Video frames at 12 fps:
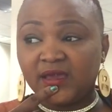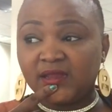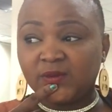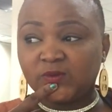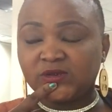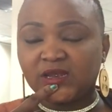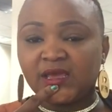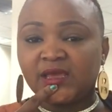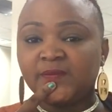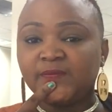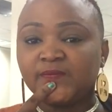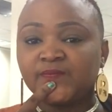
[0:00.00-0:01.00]
And I won't
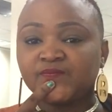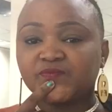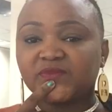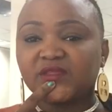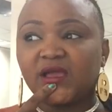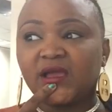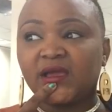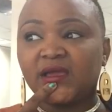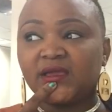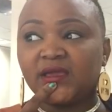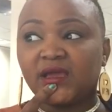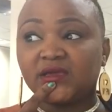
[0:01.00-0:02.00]
lie,
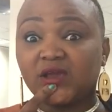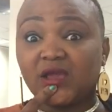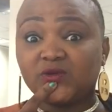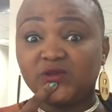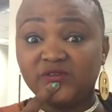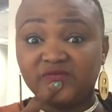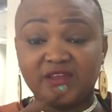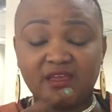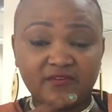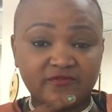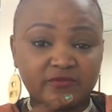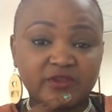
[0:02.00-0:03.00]
I couldn't even
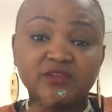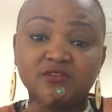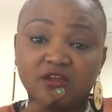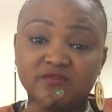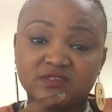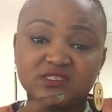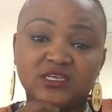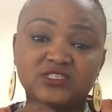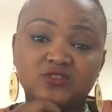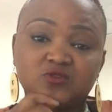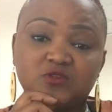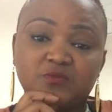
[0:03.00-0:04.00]
have real
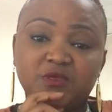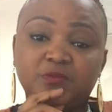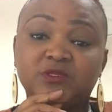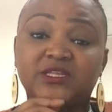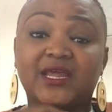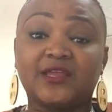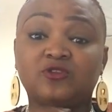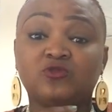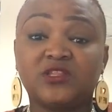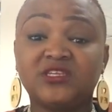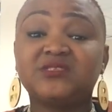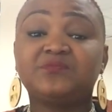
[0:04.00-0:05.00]
conversations with the people that I
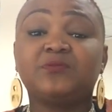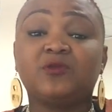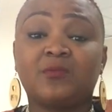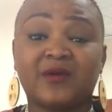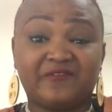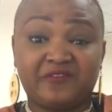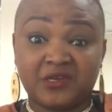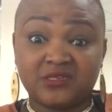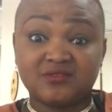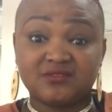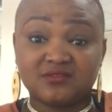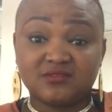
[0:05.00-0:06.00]
knew. These people are my
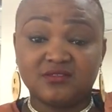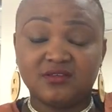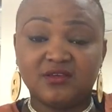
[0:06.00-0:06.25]
friends.